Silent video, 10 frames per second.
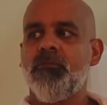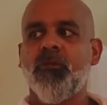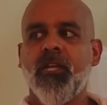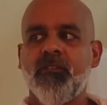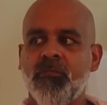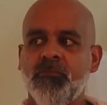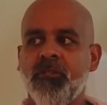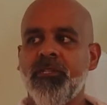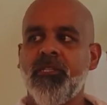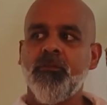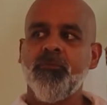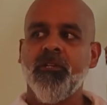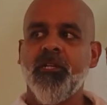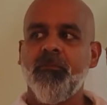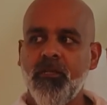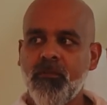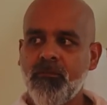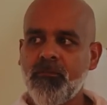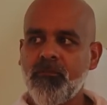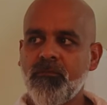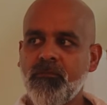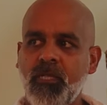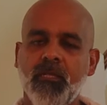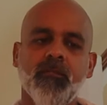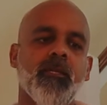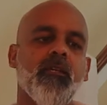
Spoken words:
to get from point A to point B. Yeah.